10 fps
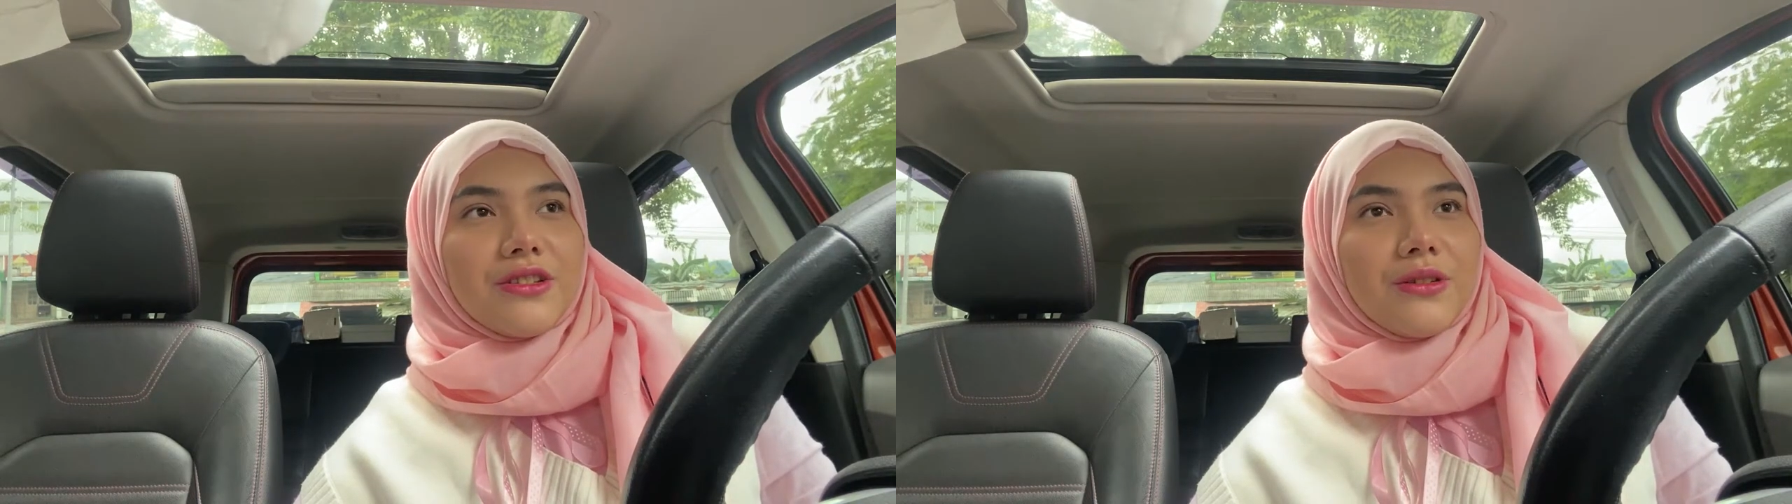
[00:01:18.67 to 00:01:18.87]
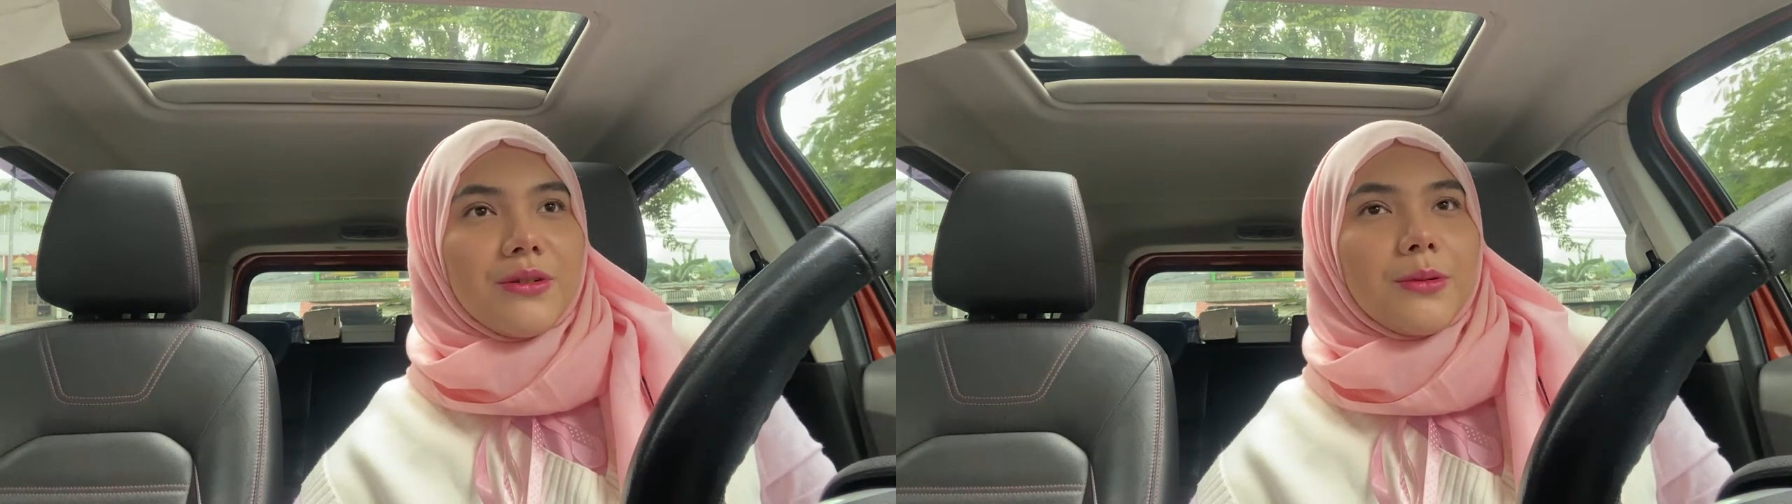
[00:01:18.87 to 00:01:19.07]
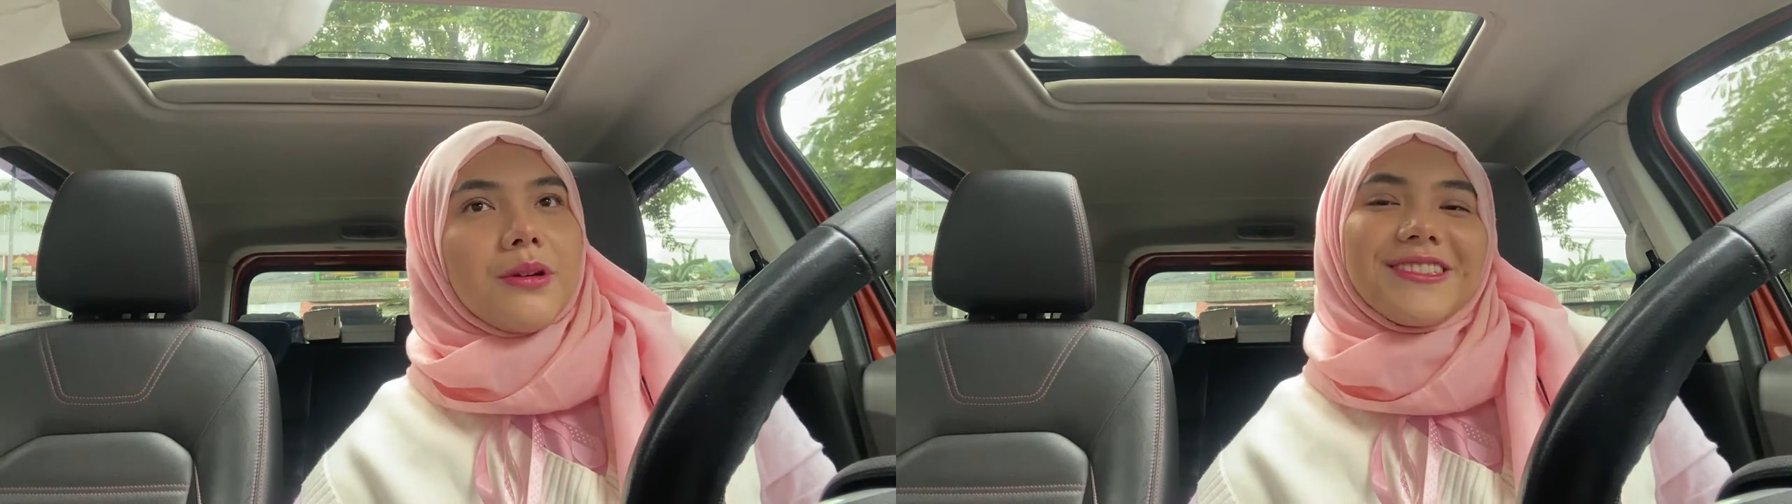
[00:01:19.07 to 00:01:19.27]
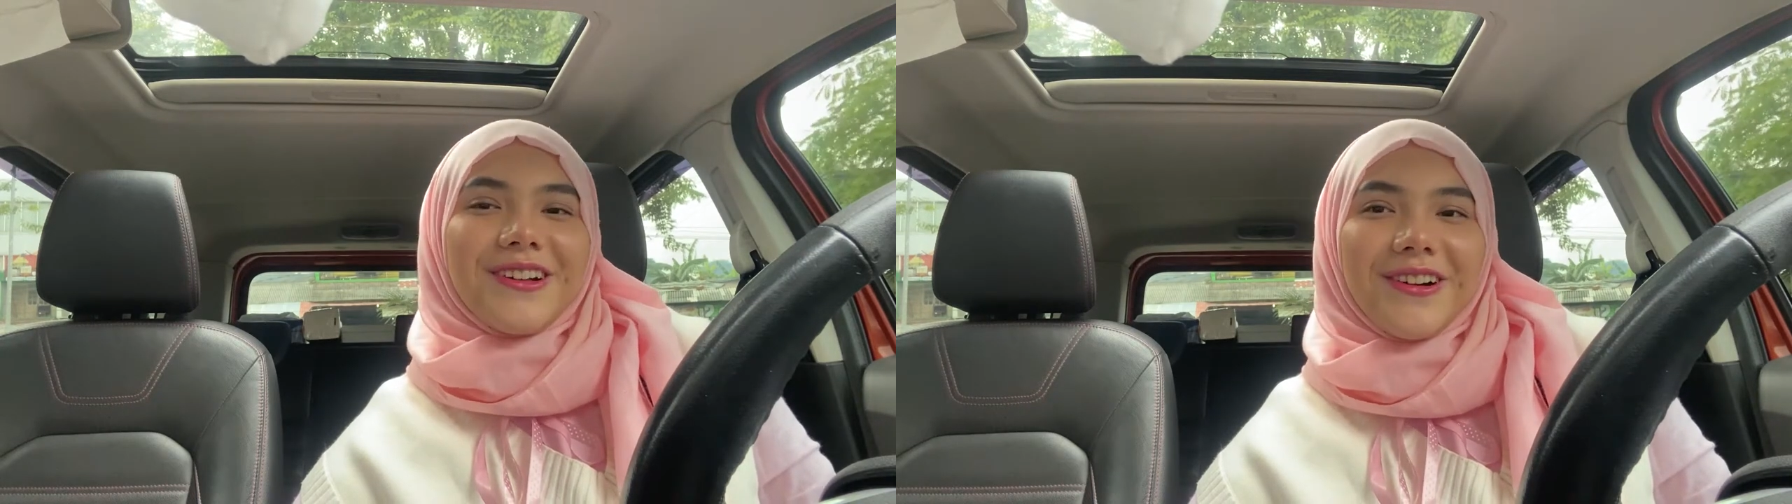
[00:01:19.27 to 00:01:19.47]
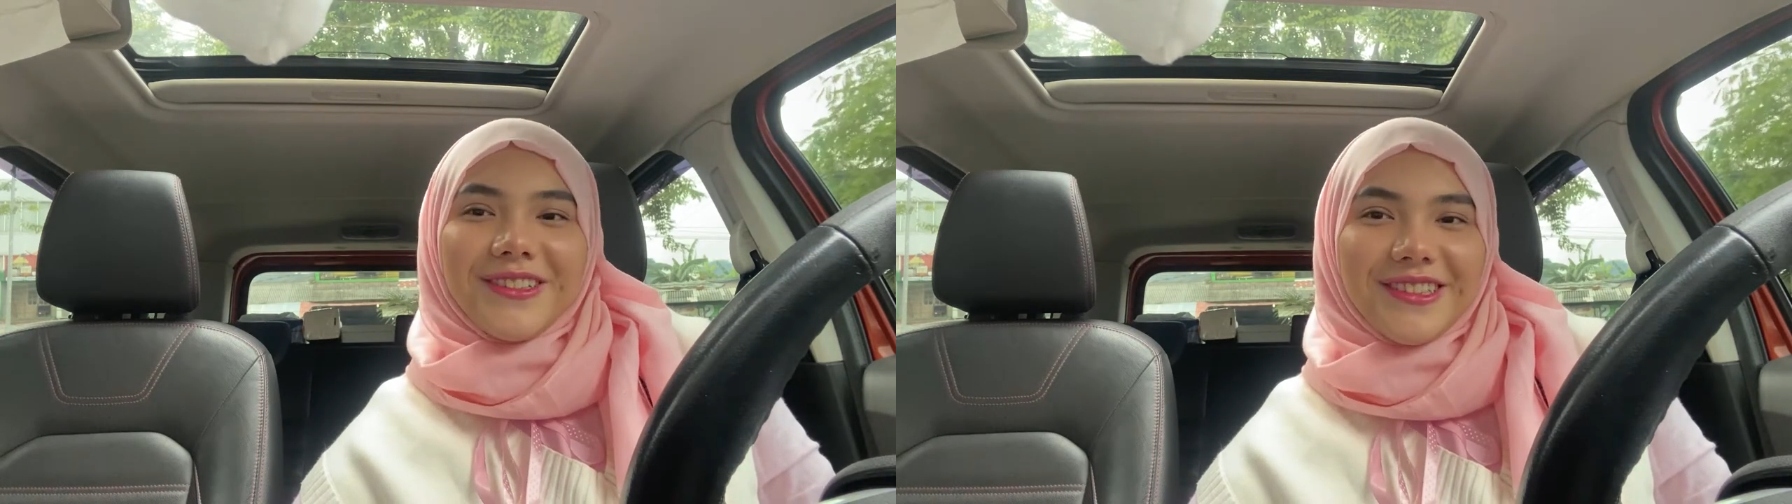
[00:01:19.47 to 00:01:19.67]
to
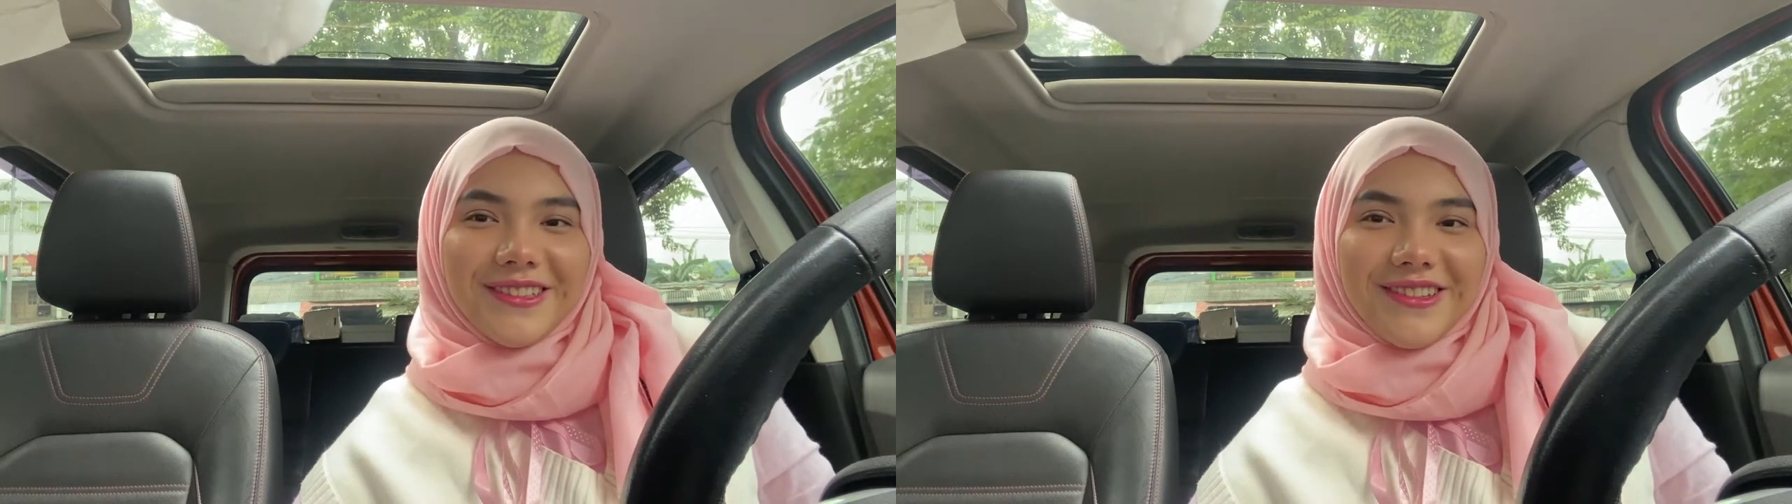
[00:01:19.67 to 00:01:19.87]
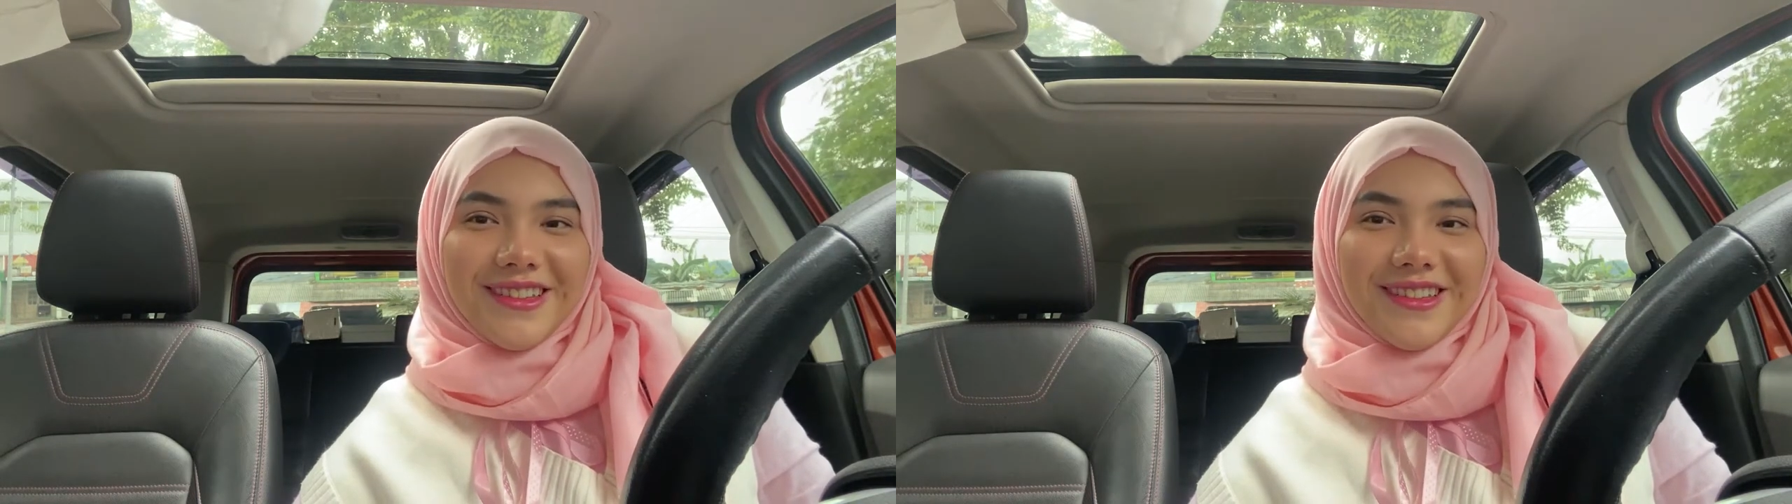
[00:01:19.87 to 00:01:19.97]
go to